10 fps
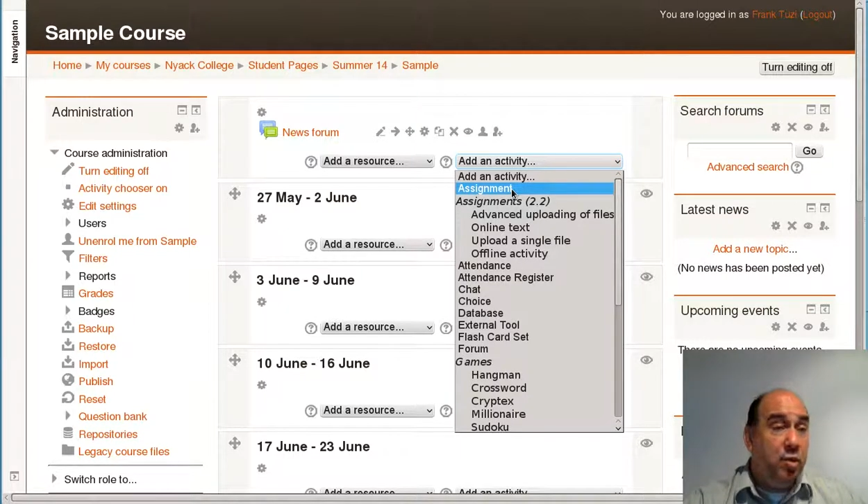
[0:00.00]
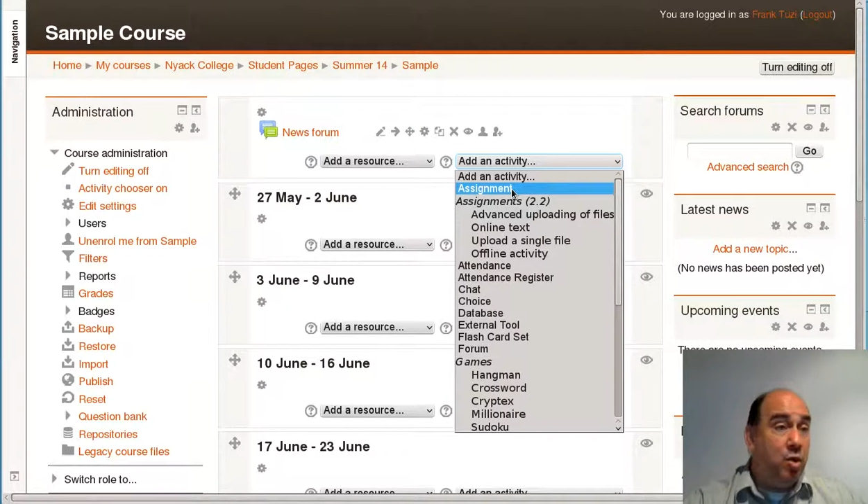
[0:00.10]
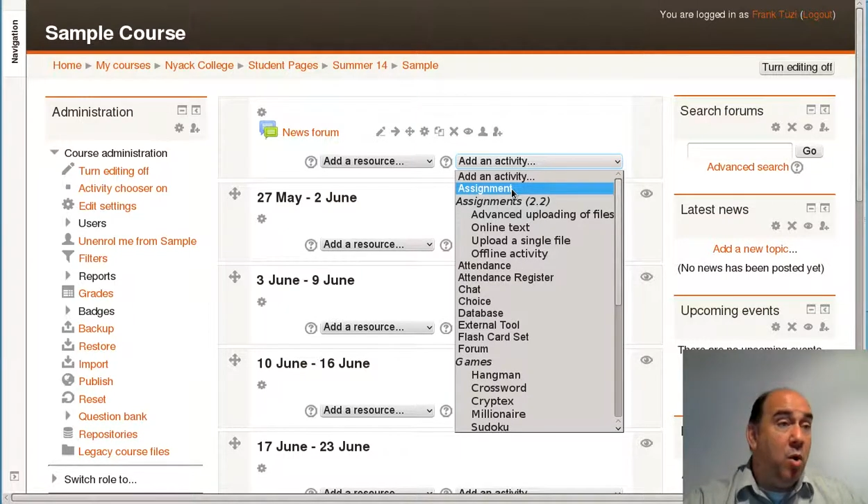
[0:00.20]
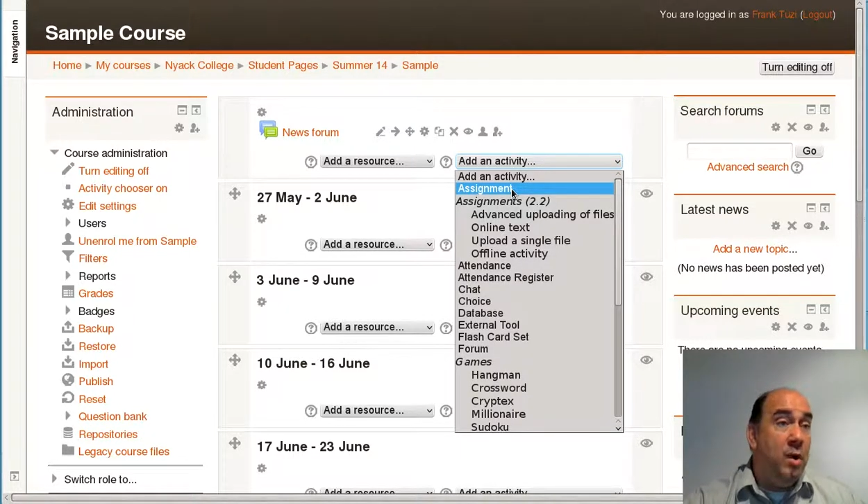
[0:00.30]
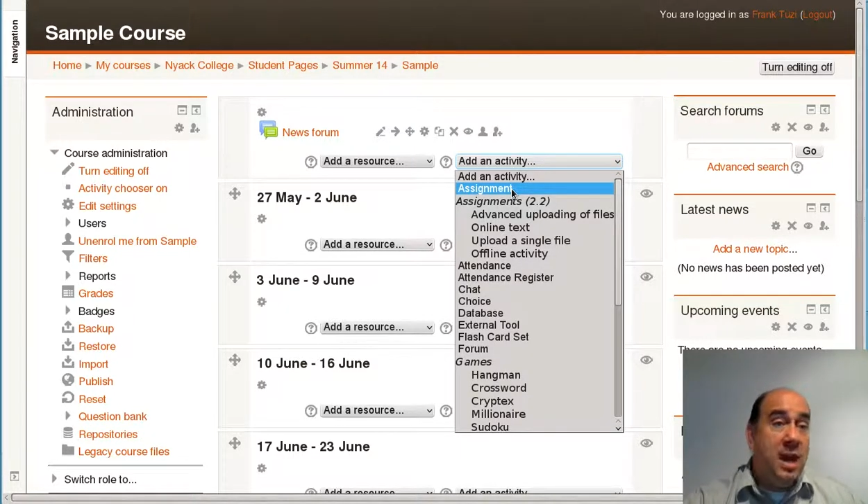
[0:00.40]
or
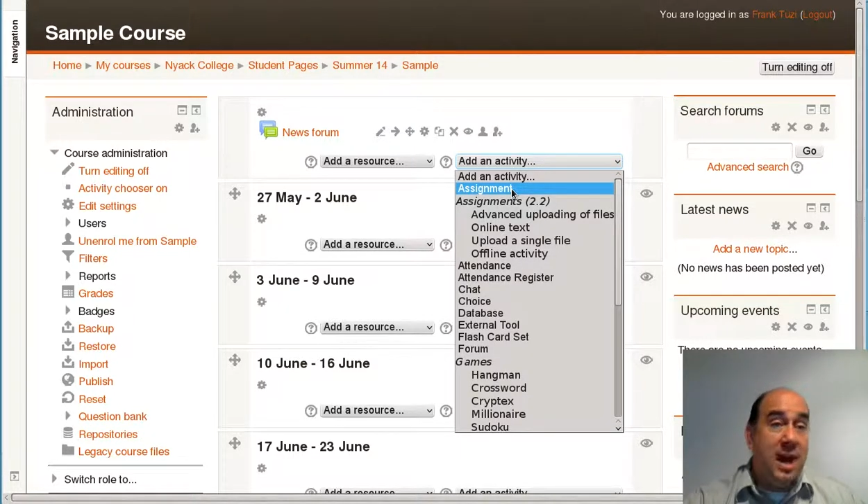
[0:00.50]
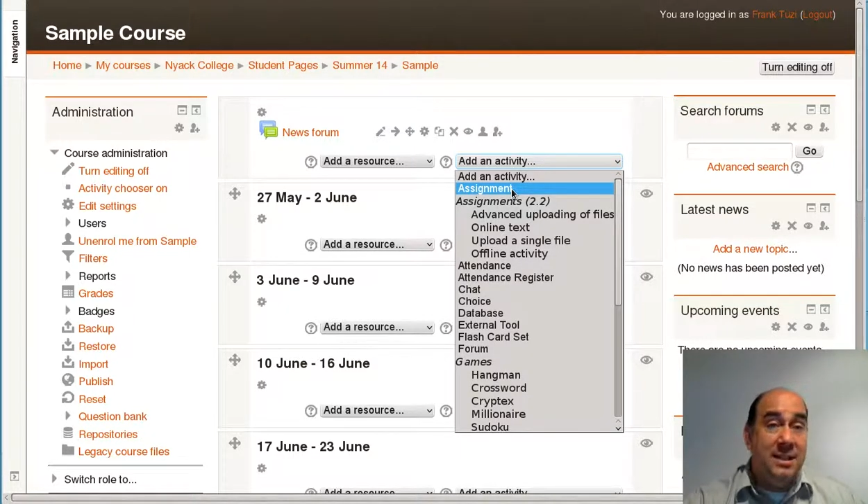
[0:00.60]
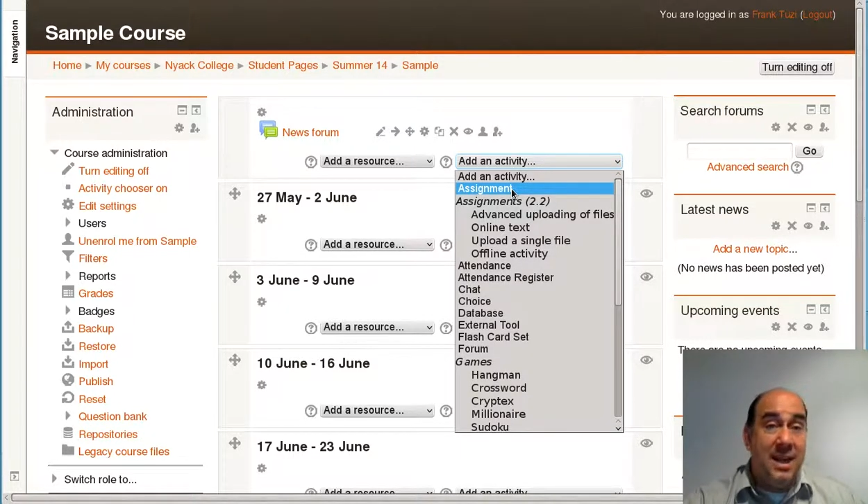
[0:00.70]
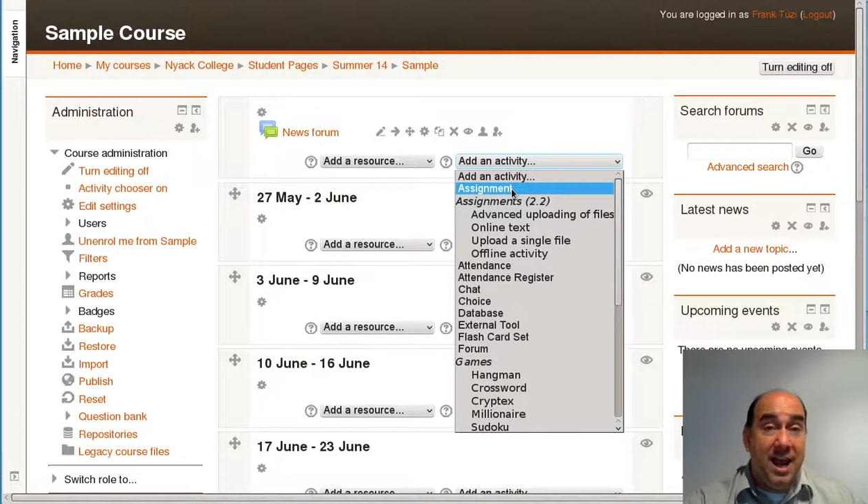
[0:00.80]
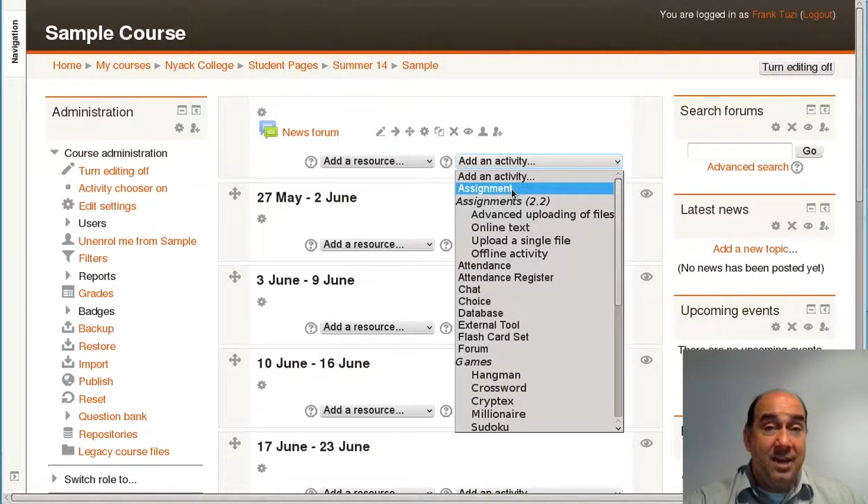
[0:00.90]
do
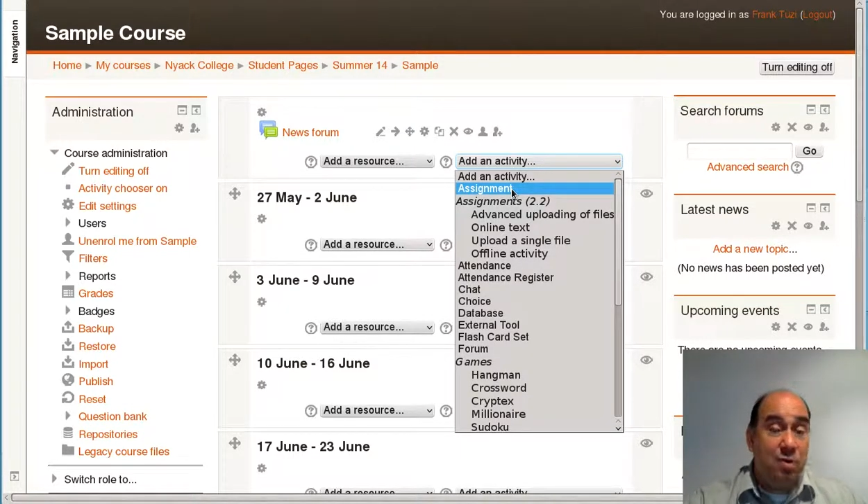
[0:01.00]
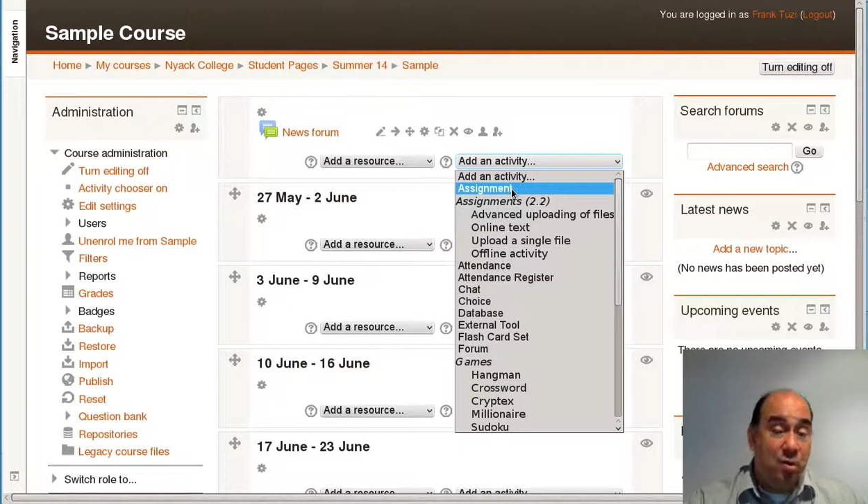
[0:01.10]
online text